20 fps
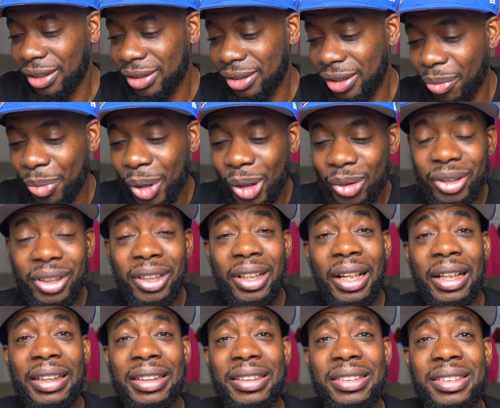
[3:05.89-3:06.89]
I'm out there,
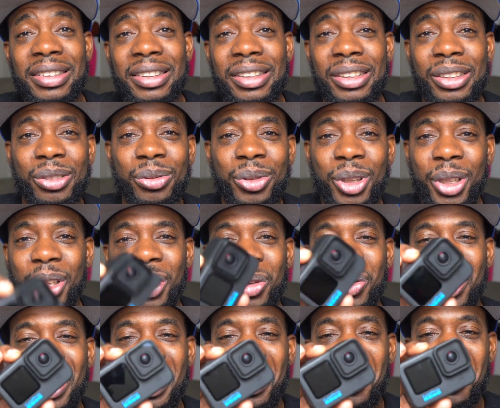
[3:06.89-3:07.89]
like I said, just running
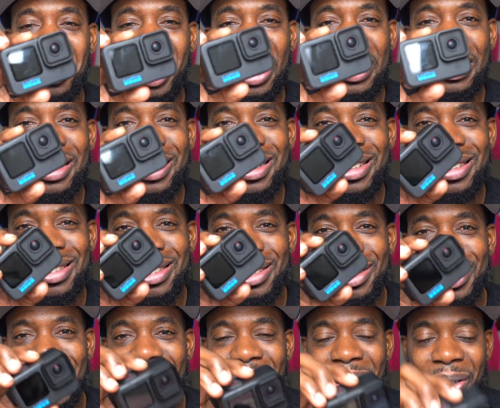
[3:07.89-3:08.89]
around like this,
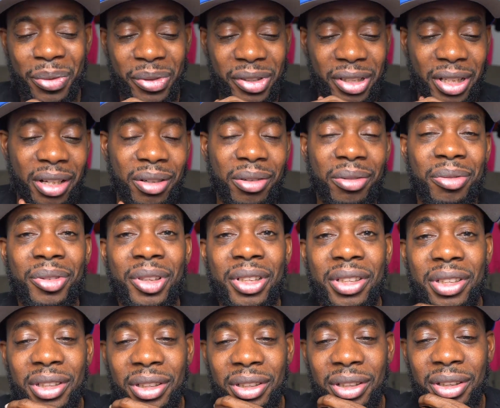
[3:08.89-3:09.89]
so that it was kind of
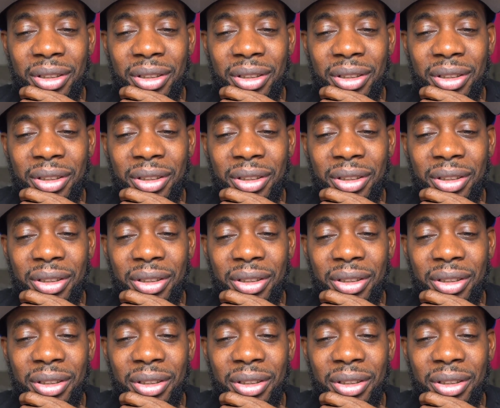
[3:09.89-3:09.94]
funny.